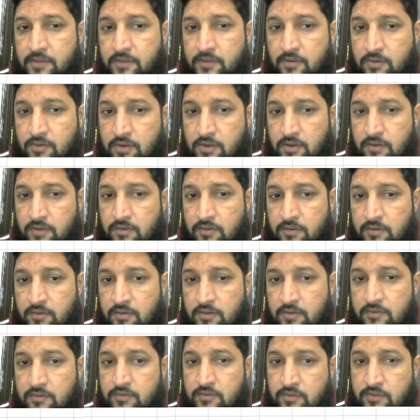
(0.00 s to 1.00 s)
Okay,
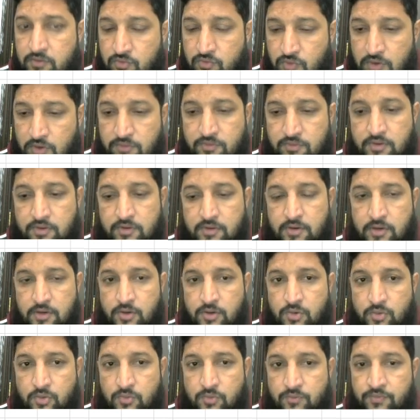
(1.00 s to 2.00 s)
this is one way you can
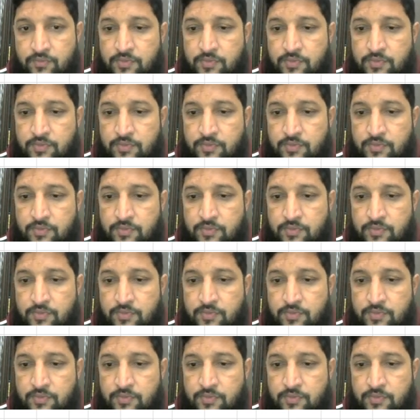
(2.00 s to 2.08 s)
do.